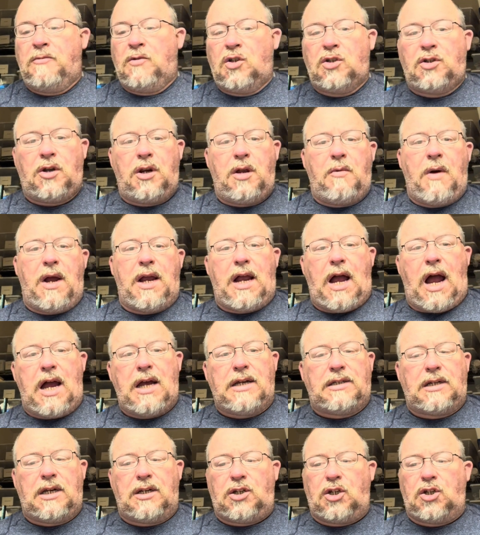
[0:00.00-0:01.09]
So anyway,
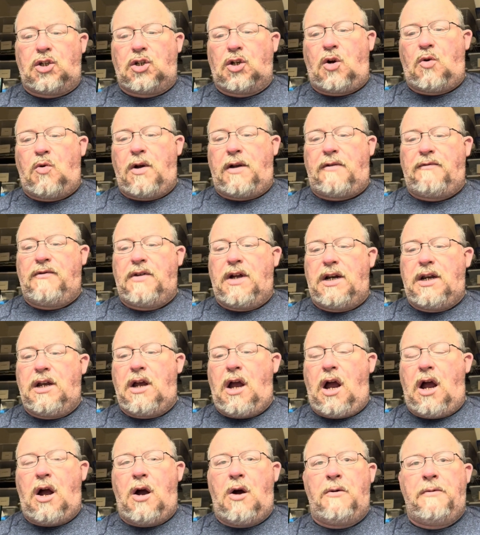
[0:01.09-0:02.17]
guys, that's just a quick
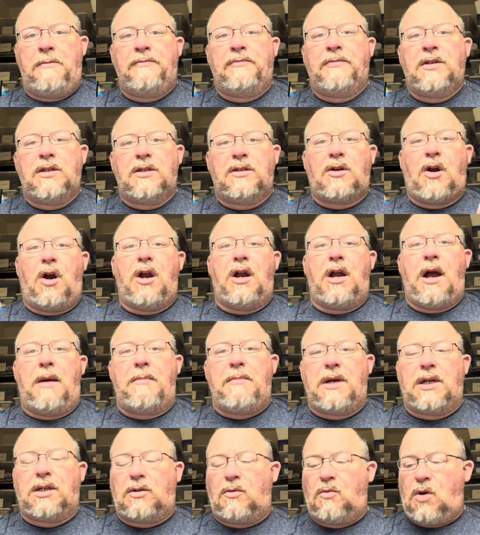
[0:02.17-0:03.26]
video. Sorry I
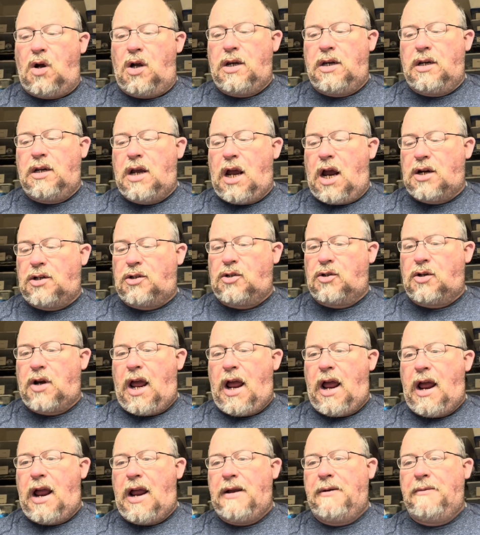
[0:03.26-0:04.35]
missed one
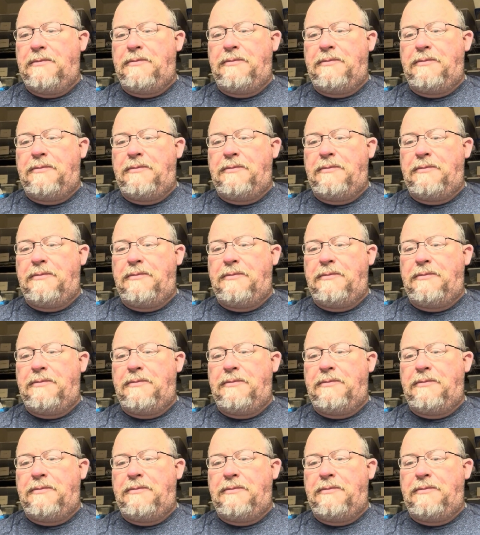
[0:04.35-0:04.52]
yesterday.